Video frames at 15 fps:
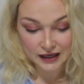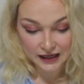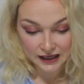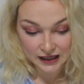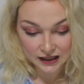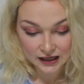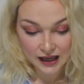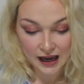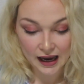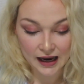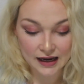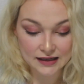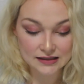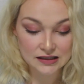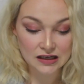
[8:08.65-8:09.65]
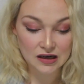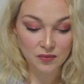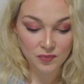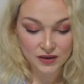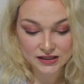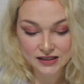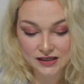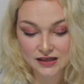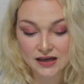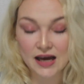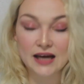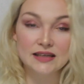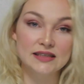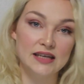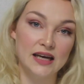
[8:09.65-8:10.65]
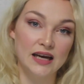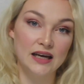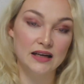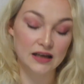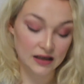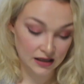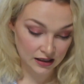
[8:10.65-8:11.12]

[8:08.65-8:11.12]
in and committed a deed